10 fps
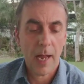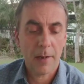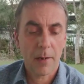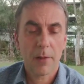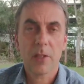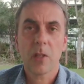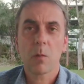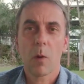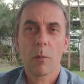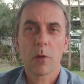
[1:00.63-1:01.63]
And this is
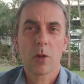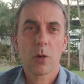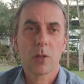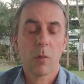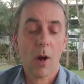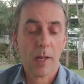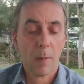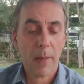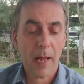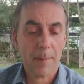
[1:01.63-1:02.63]
what John is writing
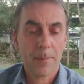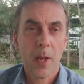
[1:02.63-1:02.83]
about.